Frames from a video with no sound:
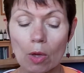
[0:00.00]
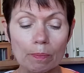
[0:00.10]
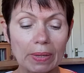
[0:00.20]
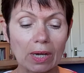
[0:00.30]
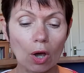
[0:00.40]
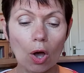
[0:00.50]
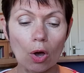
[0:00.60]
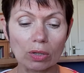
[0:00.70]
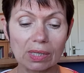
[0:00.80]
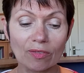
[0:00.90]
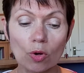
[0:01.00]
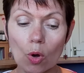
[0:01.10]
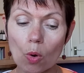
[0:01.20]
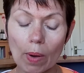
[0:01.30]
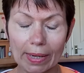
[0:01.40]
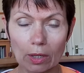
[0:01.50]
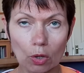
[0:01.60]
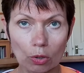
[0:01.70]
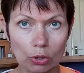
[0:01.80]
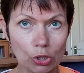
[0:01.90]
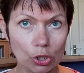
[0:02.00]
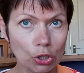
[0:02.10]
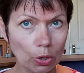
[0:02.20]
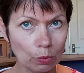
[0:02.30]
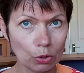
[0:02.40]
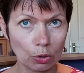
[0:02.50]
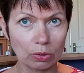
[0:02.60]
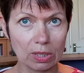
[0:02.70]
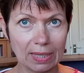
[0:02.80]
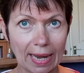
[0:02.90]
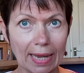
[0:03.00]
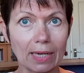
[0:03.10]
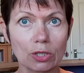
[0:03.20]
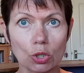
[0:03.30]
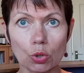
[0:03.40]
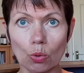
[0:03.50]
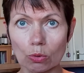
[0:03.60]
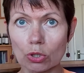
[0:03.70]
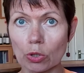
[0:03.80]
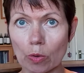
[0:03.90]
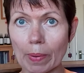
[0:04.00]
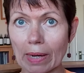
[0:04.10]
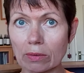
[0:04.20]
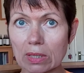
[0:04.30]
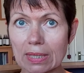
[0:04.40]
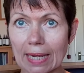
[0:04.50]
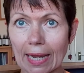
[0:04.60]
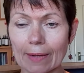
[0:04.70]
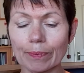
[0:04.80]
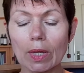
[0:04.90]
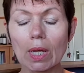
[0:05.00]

because I've got quite a lot to show you today and to talk to you about today.